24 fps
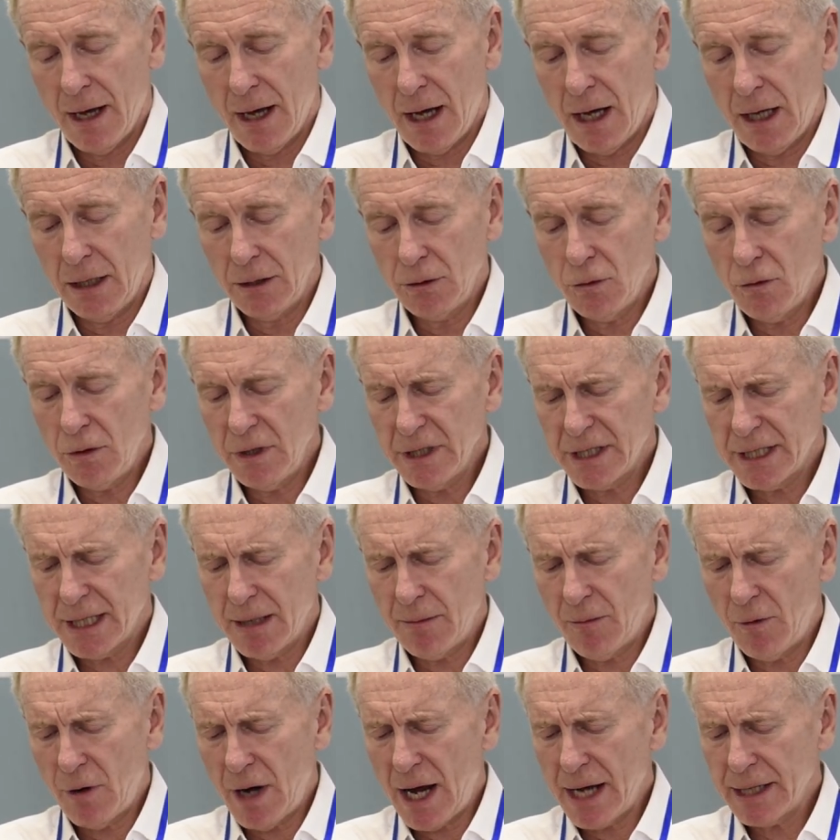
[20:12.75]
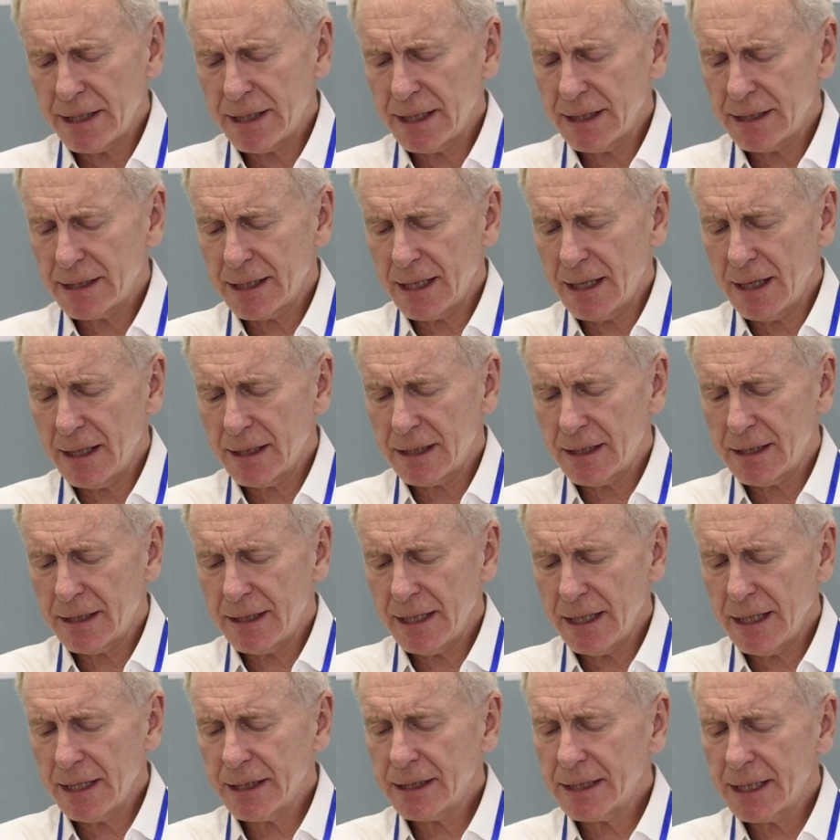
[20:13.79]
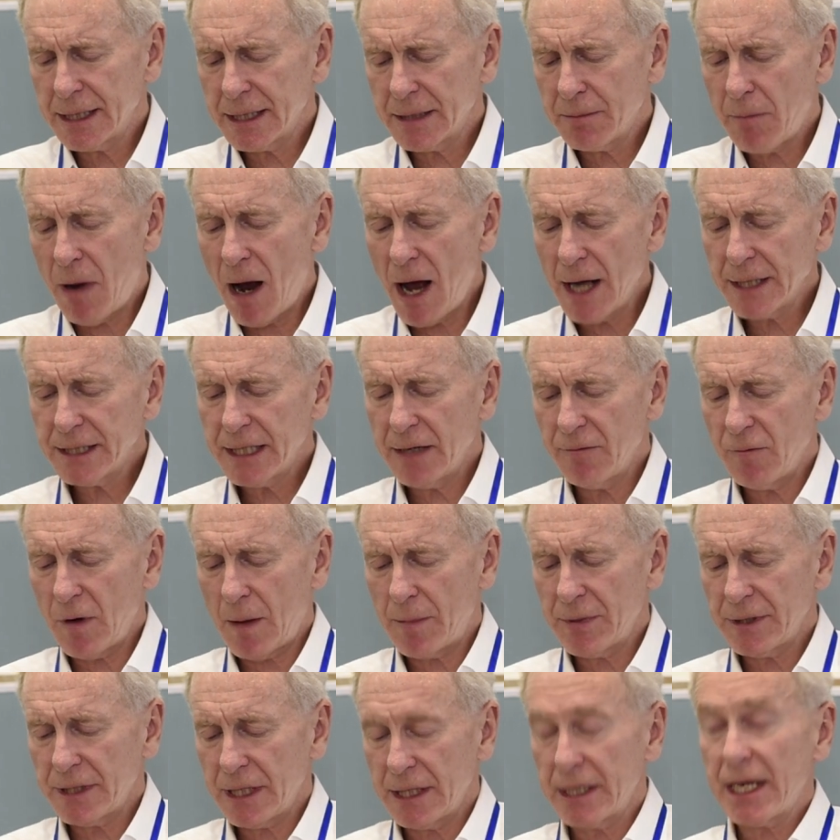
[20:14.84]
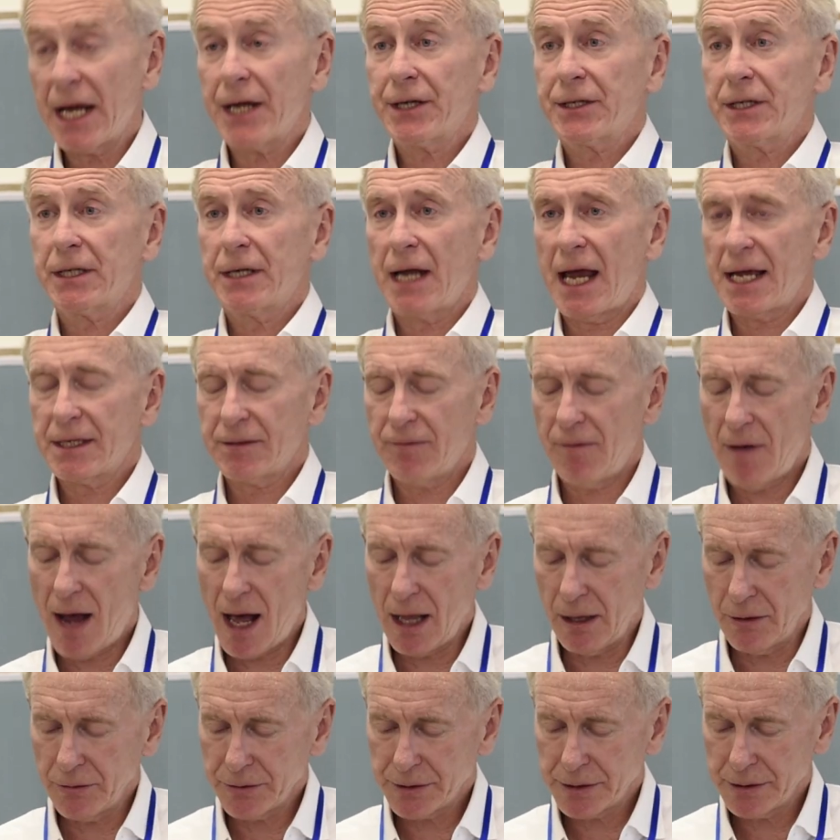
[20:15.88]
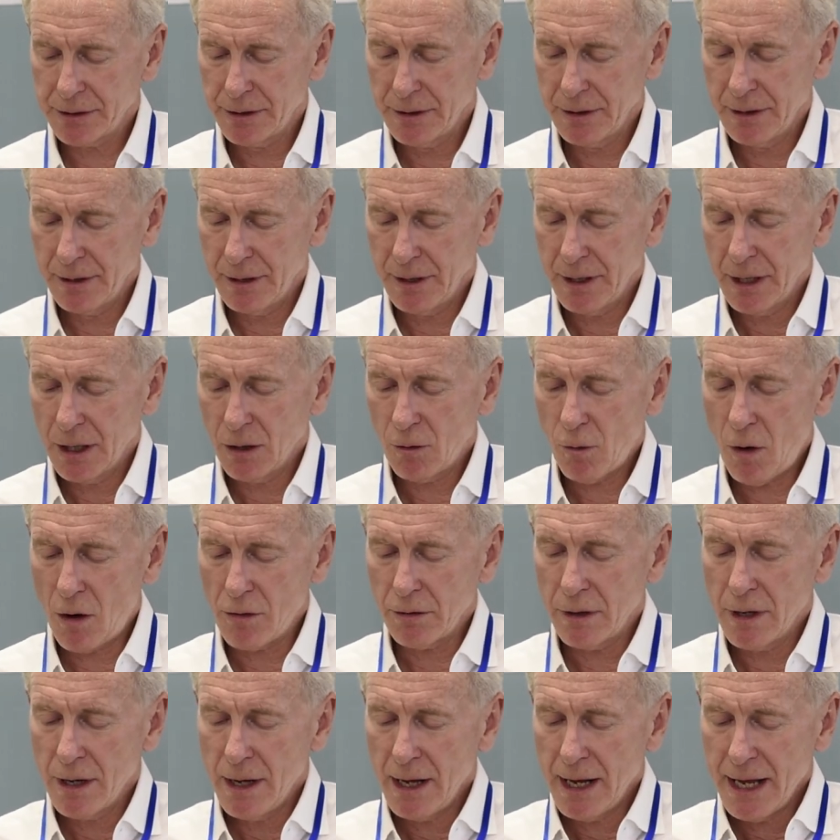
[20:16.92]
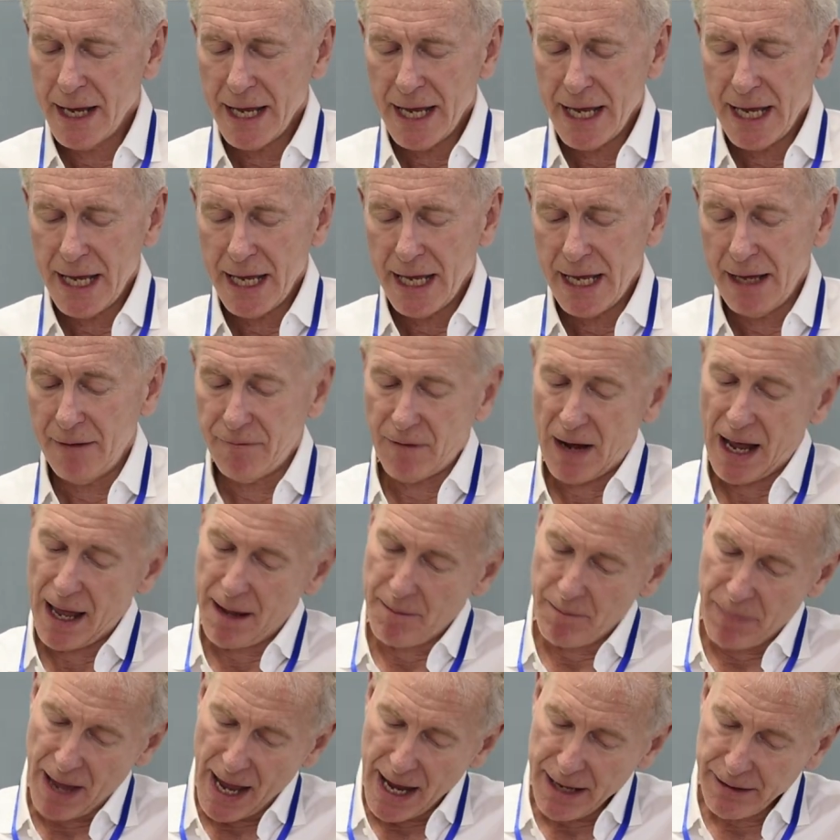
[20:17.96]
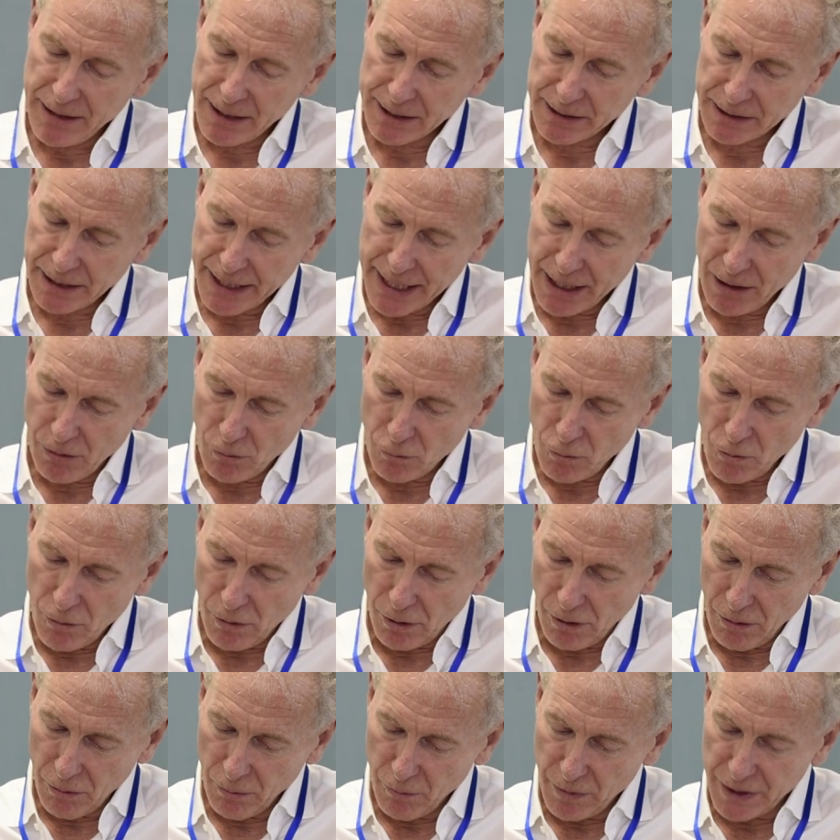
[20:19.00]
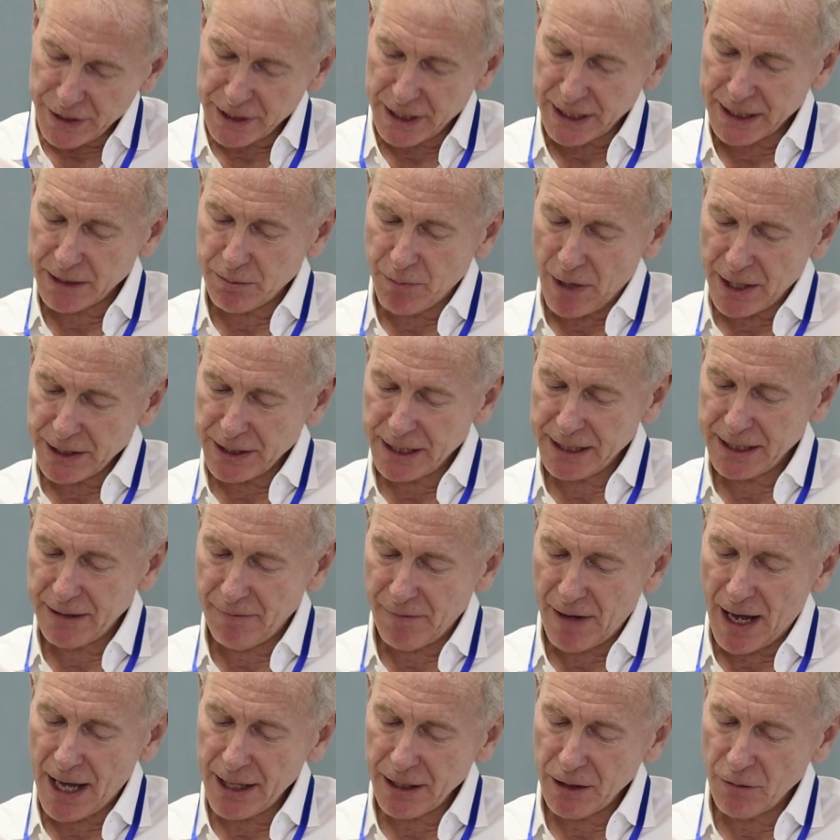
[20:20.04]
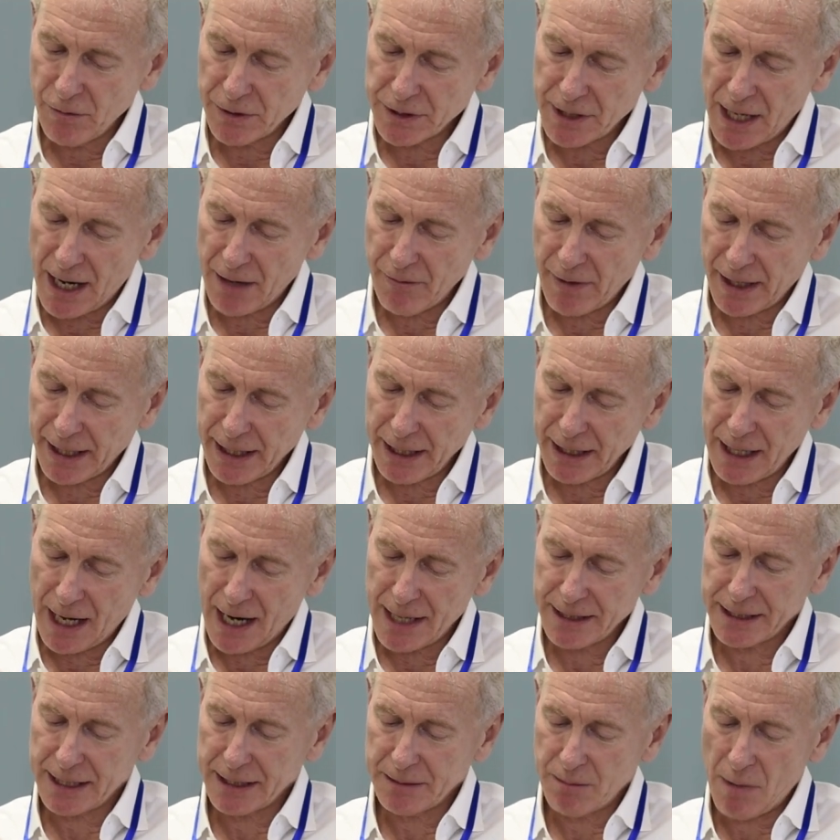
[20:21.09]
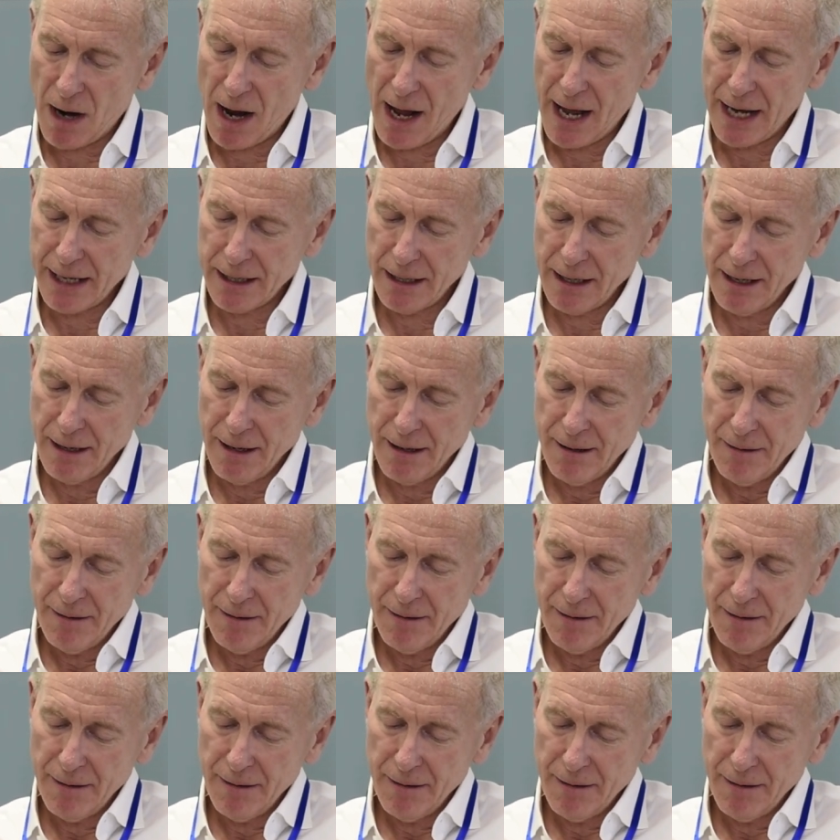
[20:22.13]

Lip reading: Ellul summarizes a citizen's positive representation as follows, quote, "If I obey this legal rule, which expresses a value which I recognize as mine,